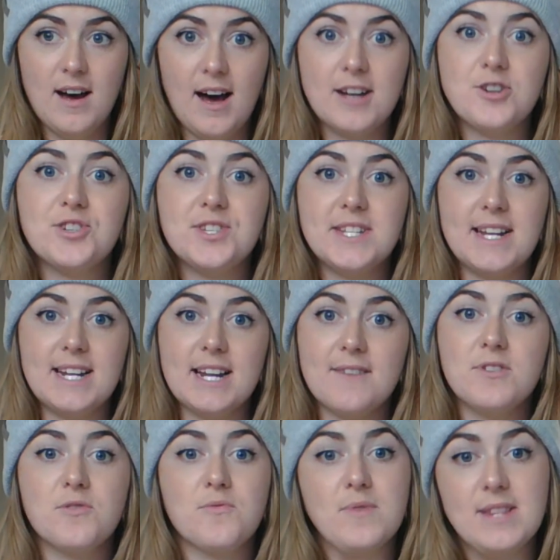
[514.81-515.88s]
understanding
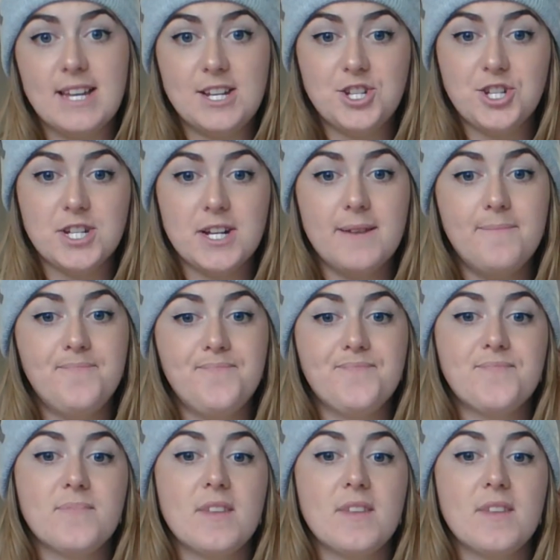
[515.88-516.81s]
of the relationship.